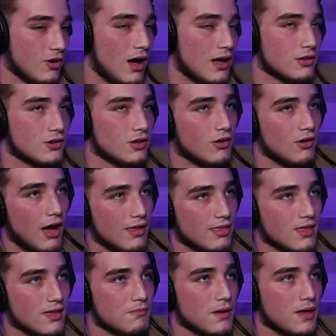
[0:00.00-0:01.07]
so uh, you know
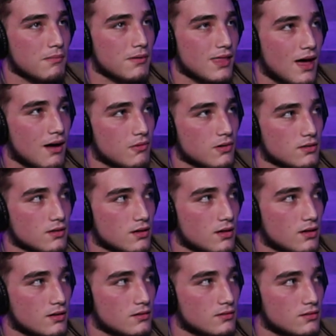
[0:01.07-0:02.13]
I think maybe that was a.
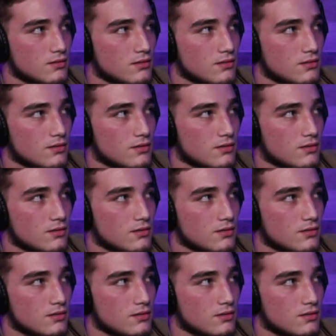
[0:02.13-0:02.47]
Uh,